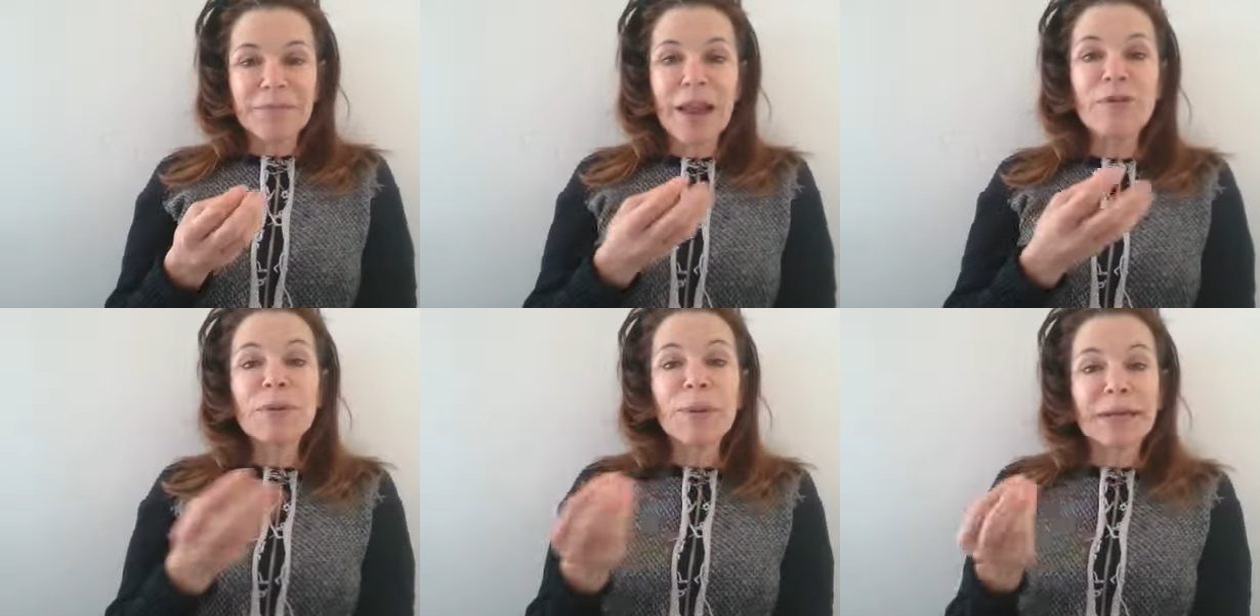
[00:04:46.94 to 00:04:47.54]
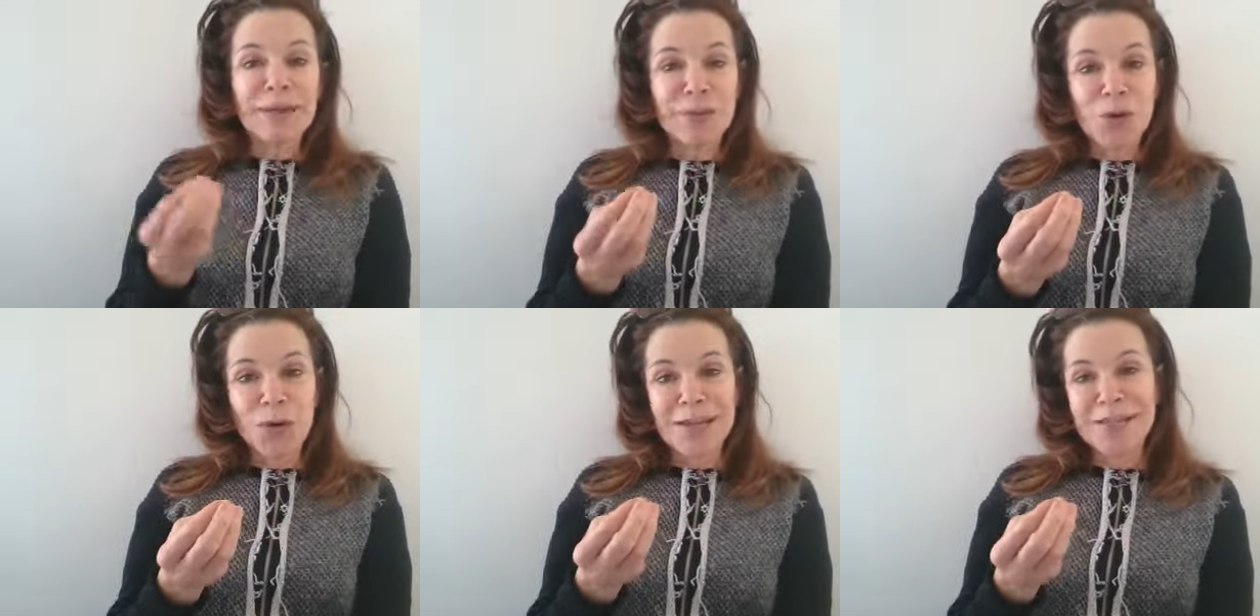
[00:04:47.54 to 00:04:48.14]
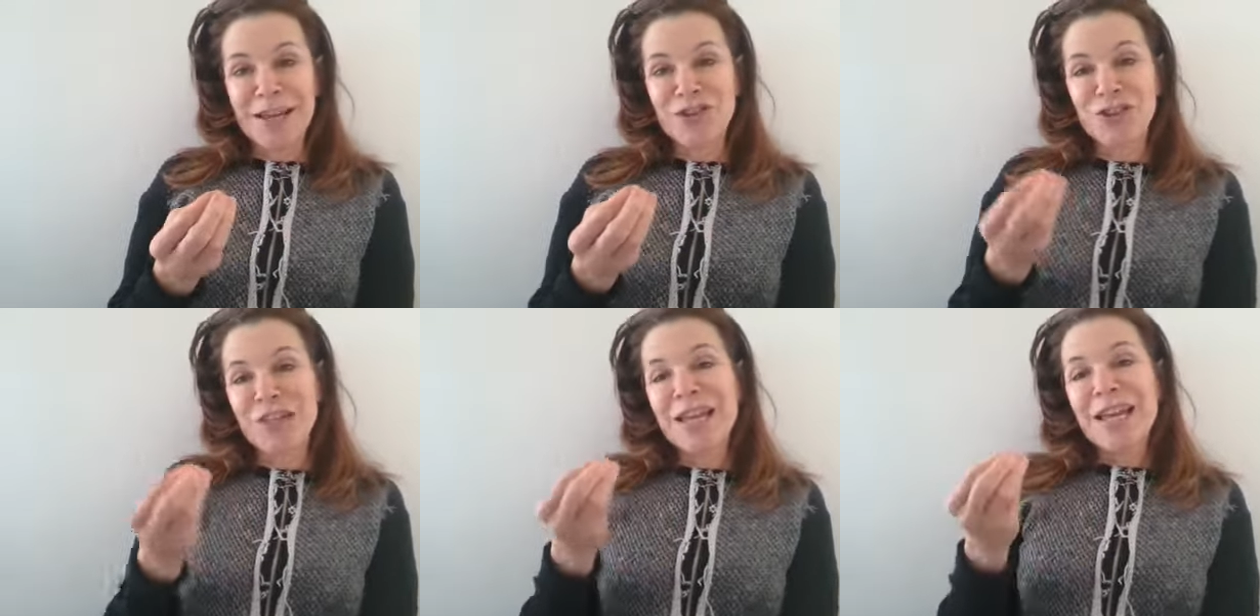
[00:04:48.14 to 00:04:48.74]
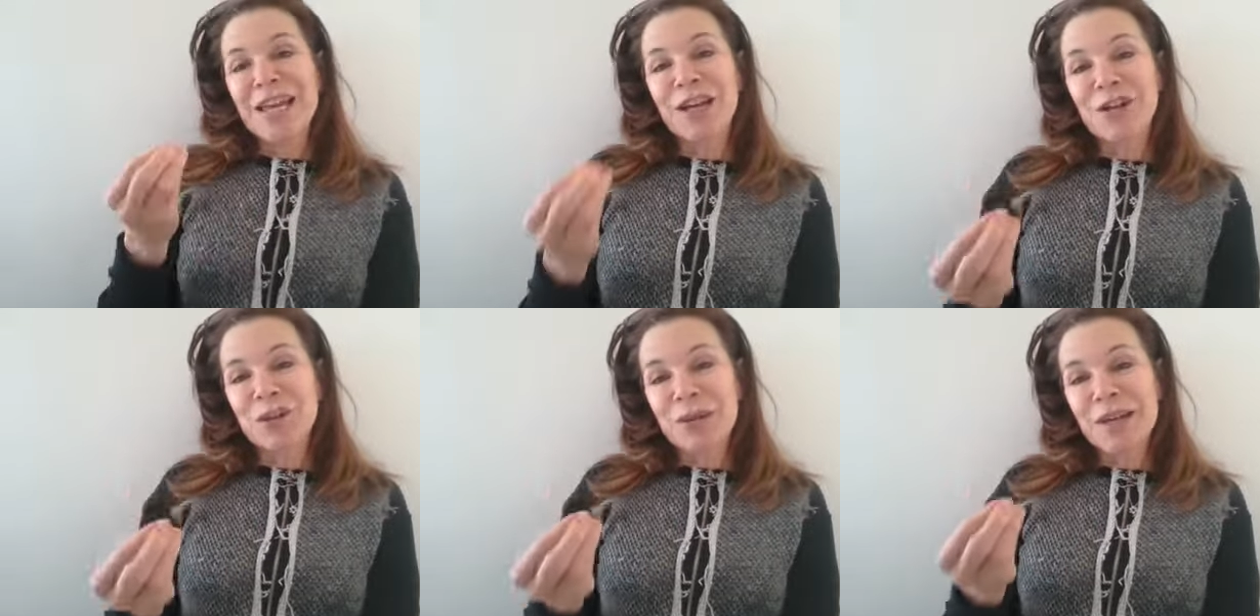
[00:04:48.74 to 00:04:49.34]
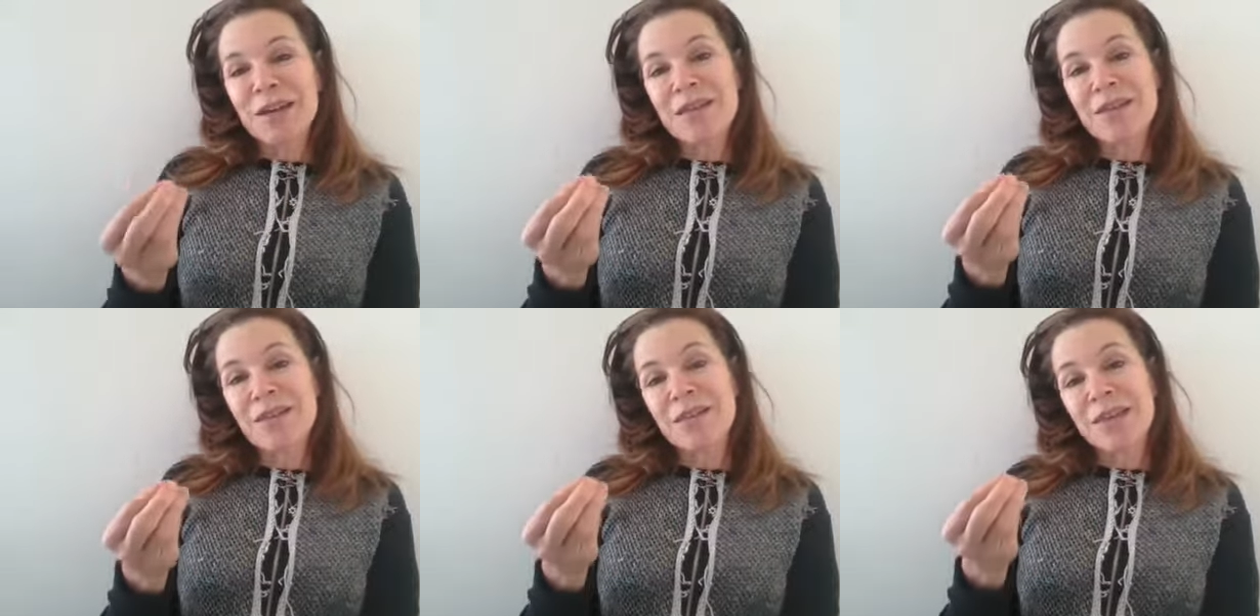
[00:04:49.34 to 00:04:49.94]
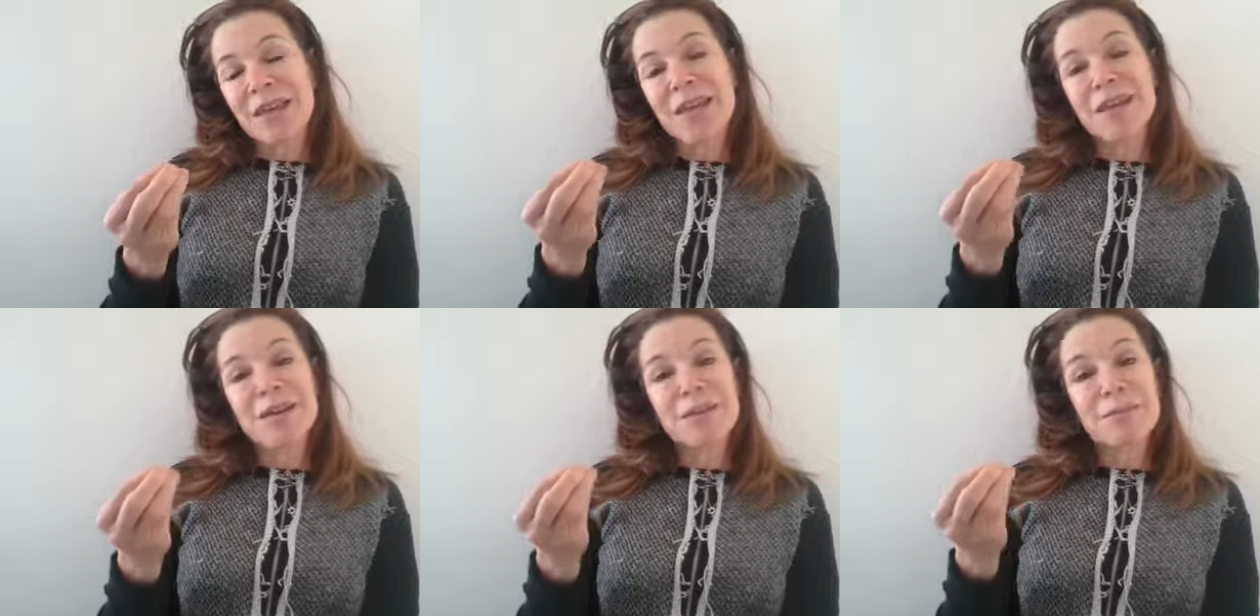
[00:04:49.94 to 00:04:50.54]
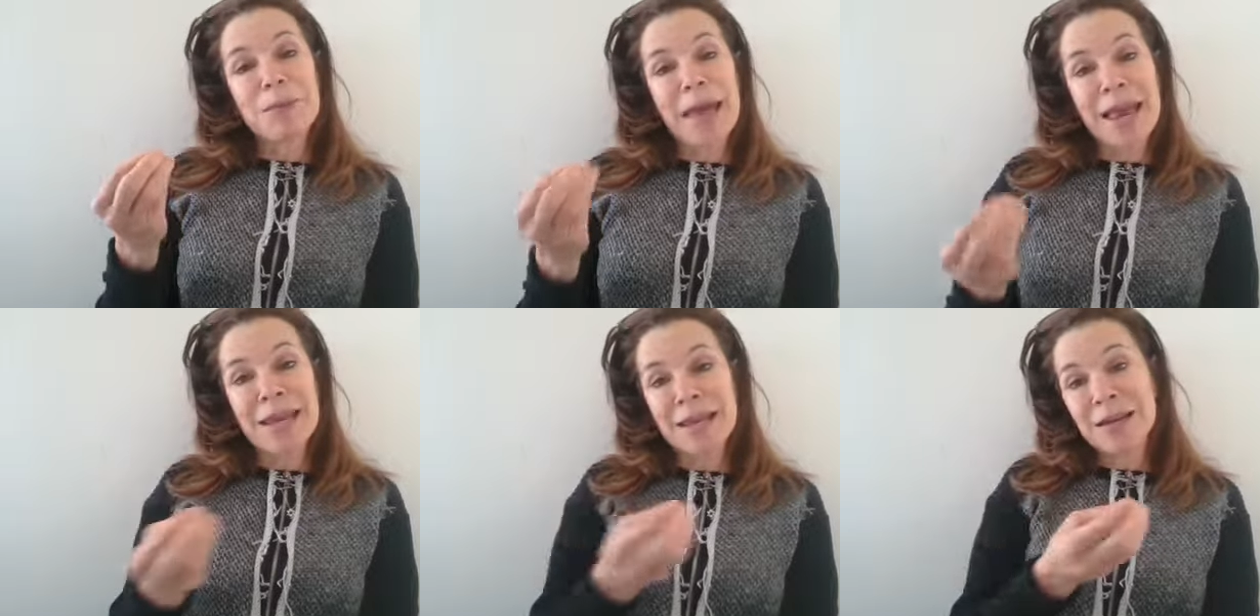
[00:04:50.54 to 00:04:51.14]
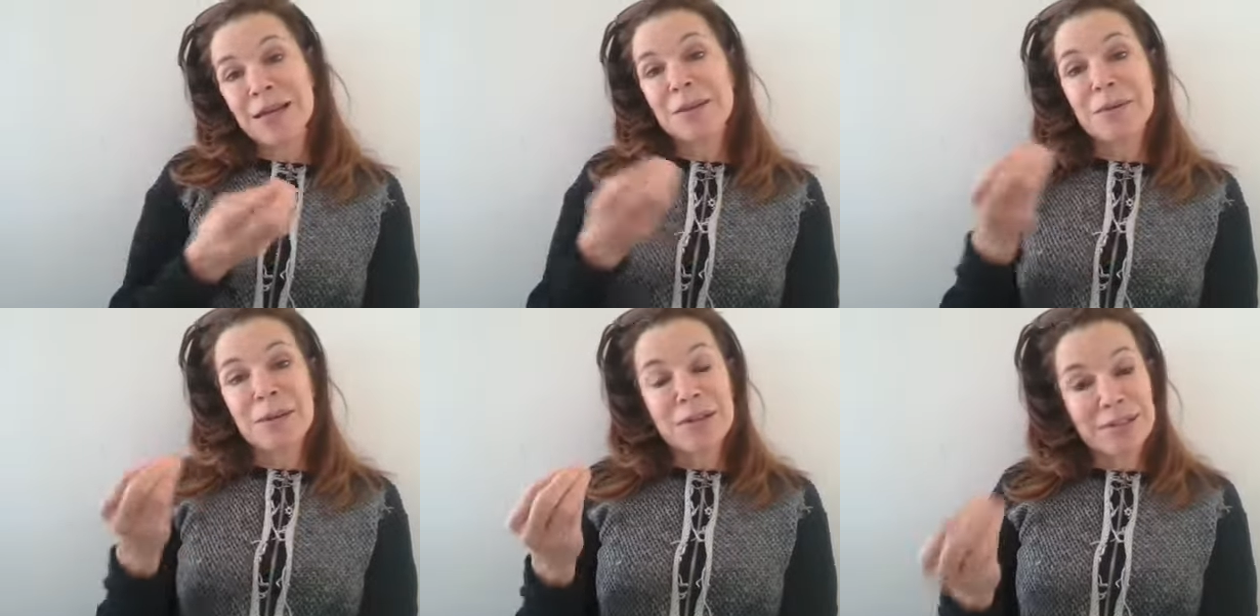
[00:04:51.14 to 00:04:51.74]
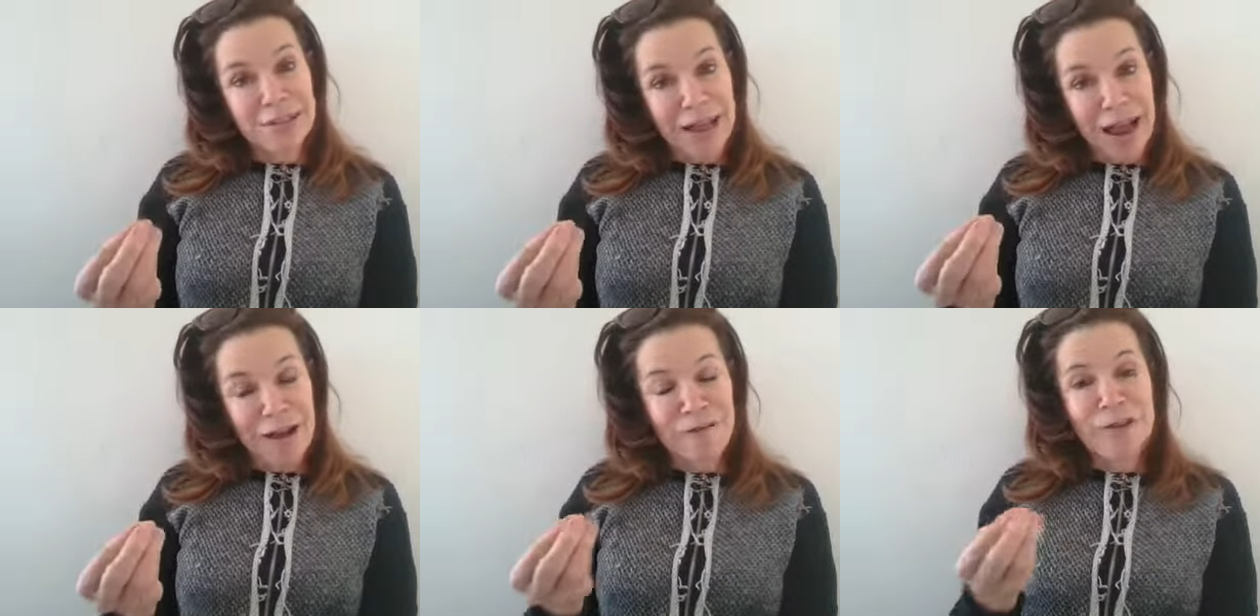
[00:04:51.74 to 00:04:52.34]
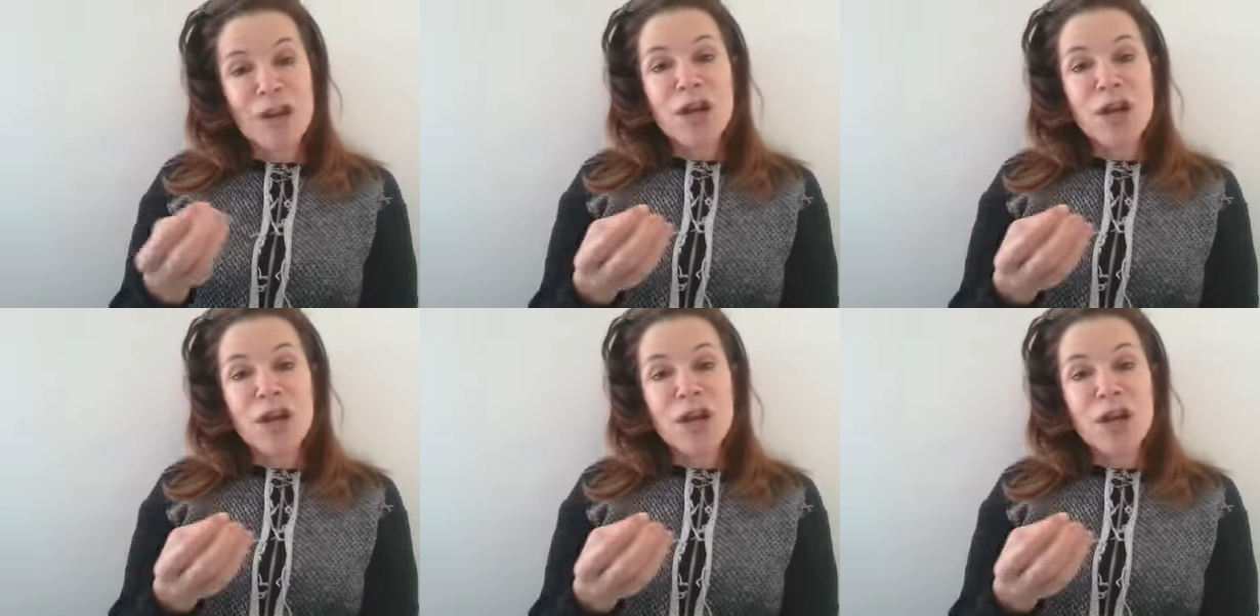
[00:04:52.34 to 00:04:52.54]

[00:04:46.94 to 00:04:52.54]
everybody in the organization, including the paid staff,